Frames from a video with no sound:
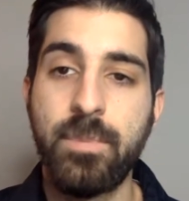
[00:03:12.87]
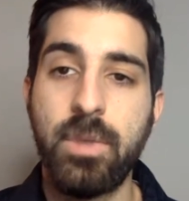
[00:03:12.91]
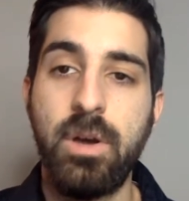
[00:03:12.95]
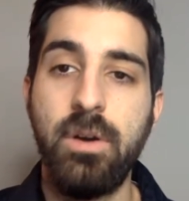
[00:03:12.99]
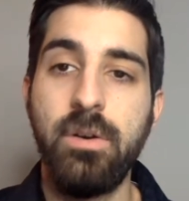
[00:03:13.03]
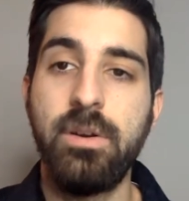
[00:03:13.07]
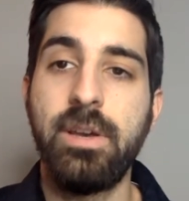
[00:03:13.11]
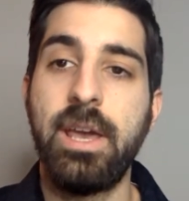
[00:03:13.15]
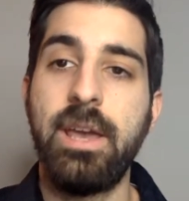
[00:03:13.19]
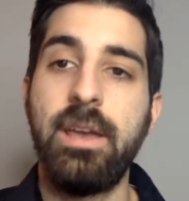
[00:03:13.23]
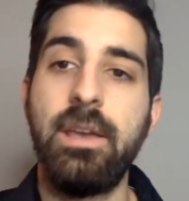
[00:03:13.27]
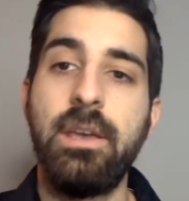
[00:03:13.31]

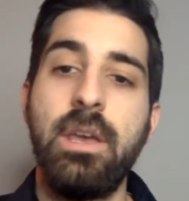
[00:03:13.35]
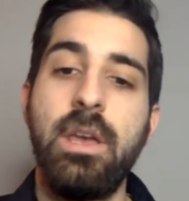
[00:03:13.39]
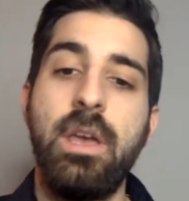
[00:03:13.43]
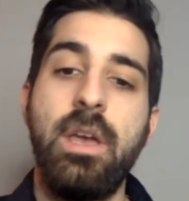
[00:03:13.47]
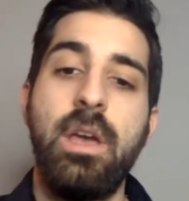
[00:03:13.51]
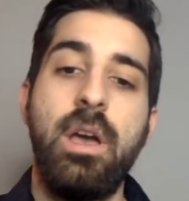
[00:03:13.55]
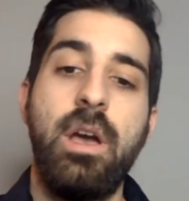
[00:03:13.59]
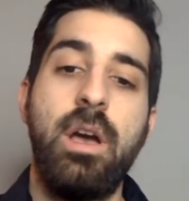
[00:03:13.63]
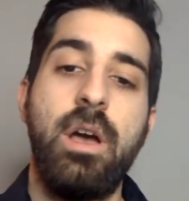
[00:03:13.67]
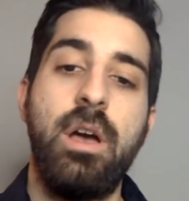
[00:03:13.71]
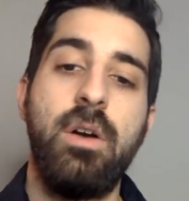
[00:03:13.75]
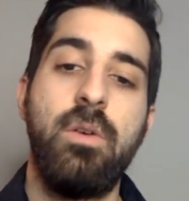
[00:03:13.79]
Okay,
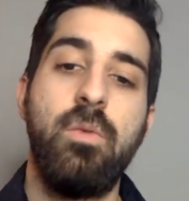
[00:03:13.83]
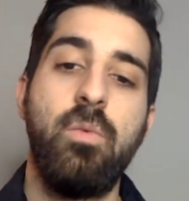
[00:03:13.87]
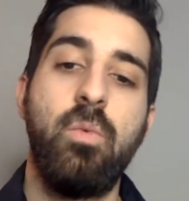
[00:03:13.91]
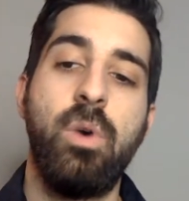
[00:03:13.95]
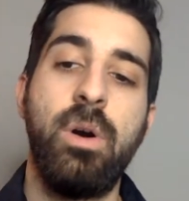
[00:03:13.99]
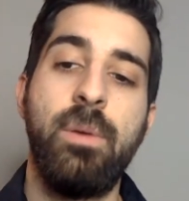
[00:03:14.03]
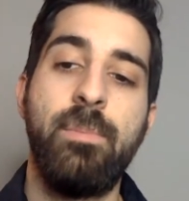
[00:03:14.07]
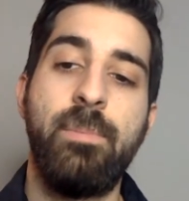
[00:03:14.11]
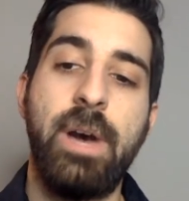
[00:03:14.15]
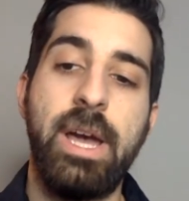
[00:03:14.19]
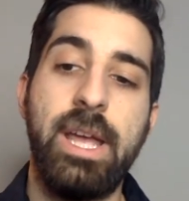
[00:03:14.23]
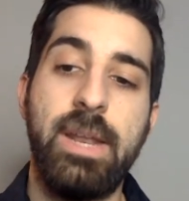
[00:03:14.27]

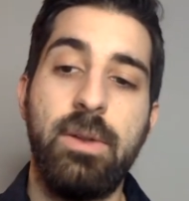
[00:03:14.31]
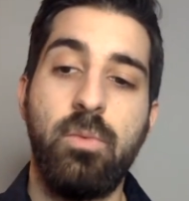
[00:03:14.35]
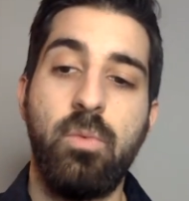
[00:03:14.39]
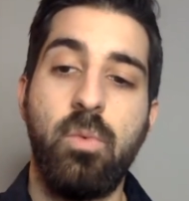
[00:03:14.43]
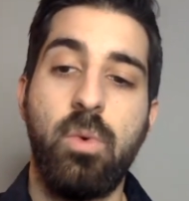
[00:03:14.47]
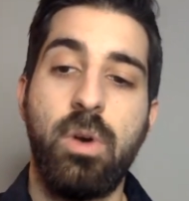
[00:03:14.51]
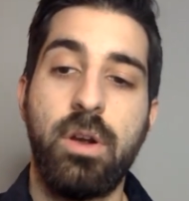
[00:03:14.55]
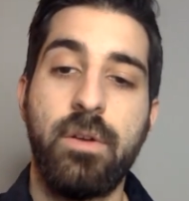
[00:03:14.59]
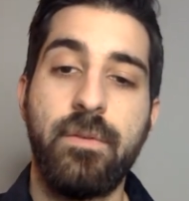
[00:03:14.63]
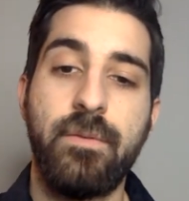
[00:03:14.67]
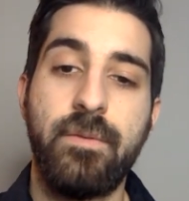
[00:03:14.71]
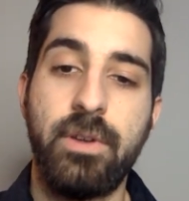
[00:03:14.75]
what might
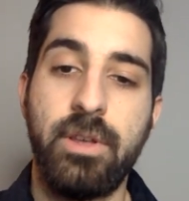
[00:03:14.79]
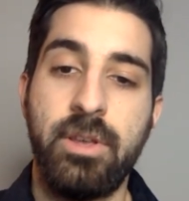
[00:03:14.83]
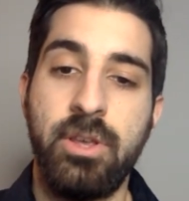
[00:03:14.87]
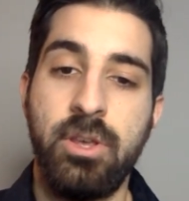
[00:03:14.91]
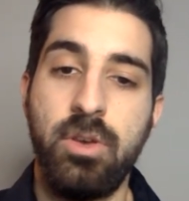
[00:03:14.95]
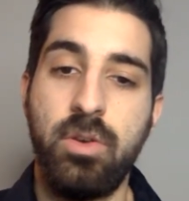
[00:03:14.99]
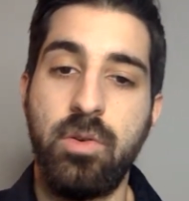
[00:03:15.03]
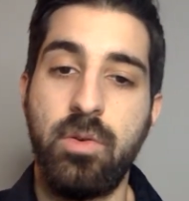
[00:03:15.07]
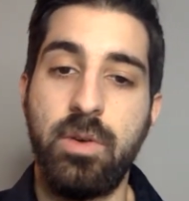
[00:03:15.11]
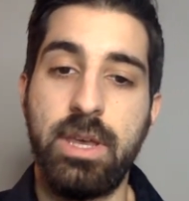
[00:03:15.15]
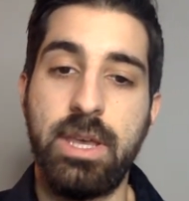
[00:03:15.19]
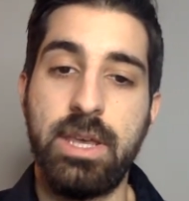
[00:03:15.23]
work for
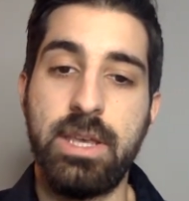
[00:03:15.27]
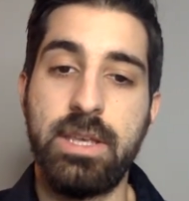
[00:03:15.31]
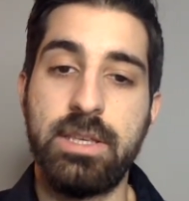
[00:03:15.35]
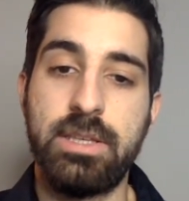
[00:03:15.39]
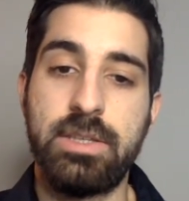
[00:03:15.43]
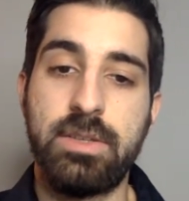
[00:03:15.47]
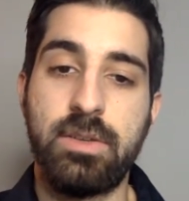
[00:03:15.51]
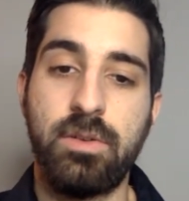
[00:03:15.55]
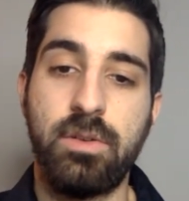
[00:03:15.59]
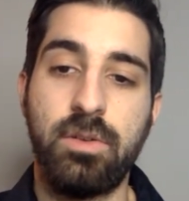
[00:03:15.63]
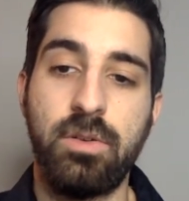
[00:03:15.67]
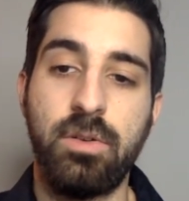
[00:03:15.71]
you
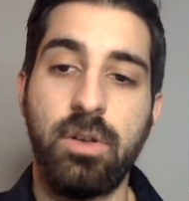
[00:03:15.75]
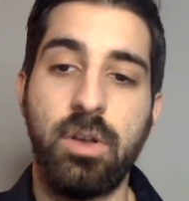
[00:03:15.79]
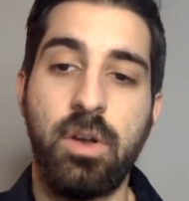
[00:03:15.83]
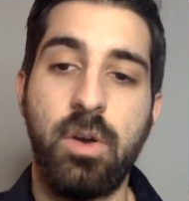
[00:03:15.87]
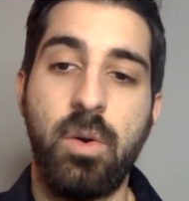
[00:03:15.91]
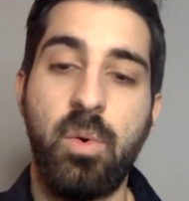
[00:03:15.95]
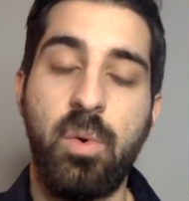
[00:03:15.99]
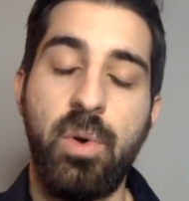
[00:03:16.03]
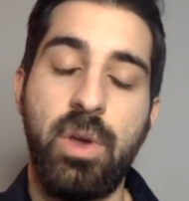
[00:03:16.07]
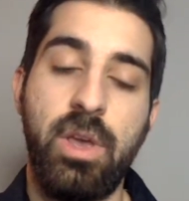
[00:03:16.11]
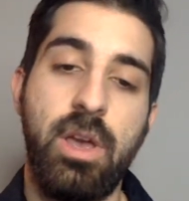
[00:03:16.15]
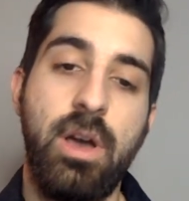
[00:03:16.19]
is
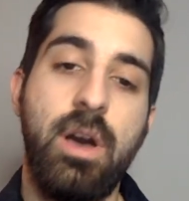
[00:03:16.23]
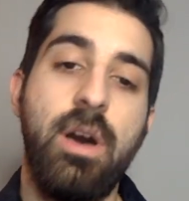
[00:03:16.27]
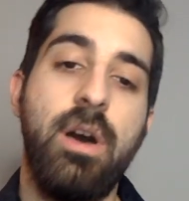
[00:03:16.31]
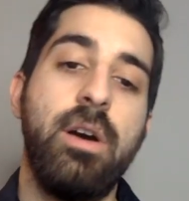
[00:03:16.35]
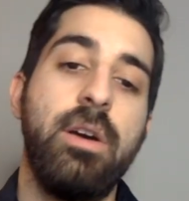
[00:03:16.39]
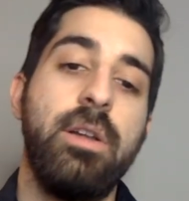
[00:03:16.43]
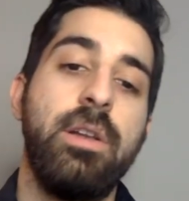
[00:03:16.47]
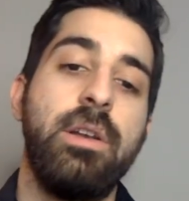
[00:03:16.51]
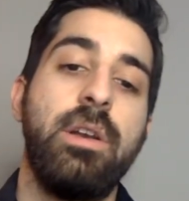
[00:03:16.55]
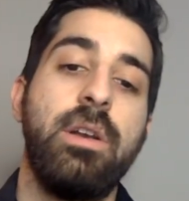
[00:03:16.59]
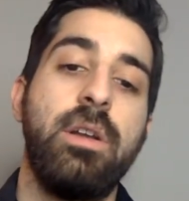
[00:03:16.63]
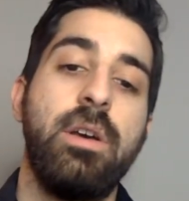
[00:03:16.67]
going
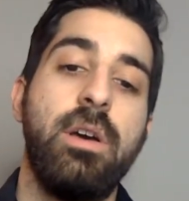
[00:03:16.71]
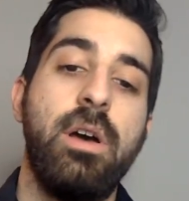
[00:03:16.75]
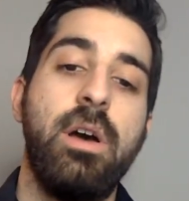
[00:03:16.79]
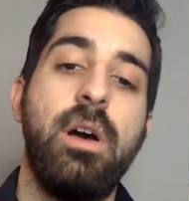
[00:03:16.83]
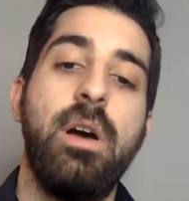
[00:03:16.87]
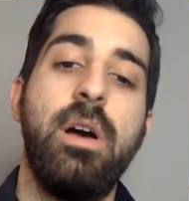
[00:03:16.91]
on